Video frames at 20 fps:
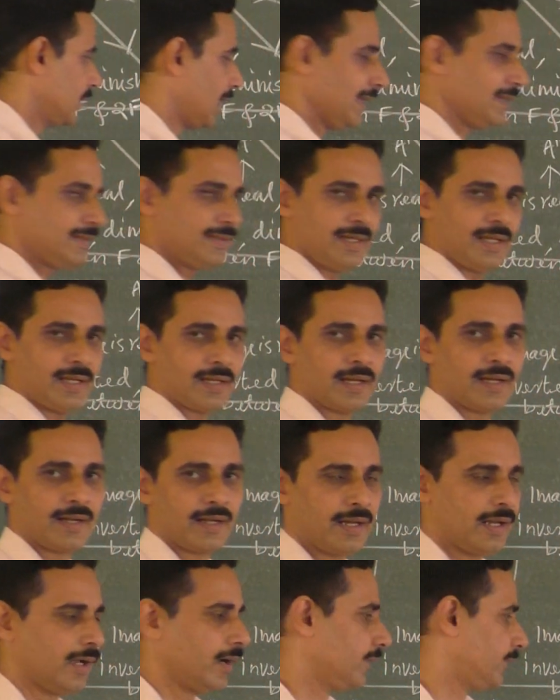consider a
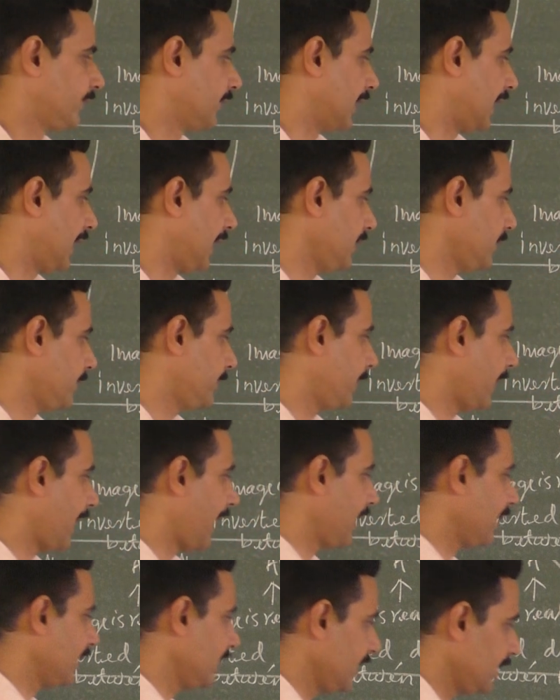ray of light
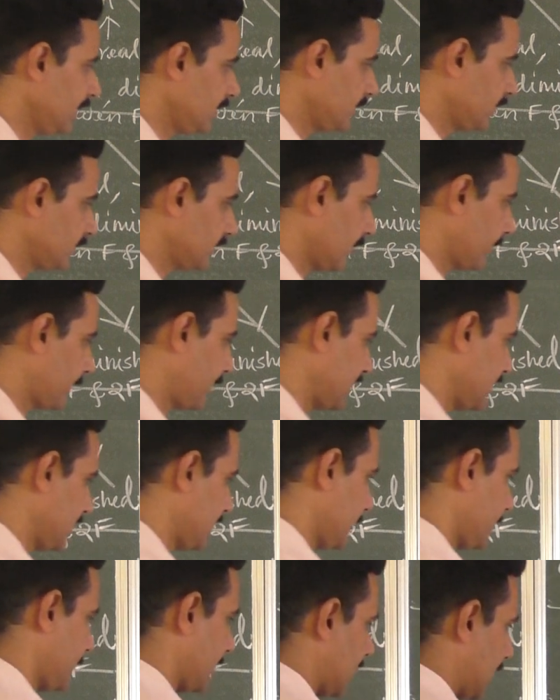parallel to the
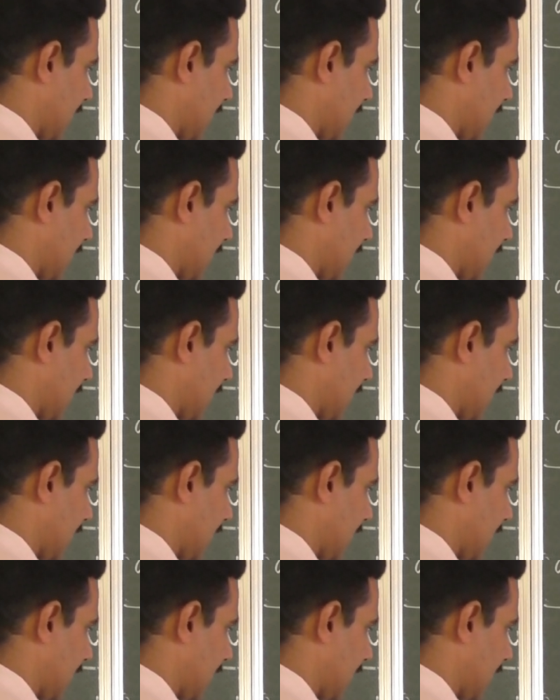principal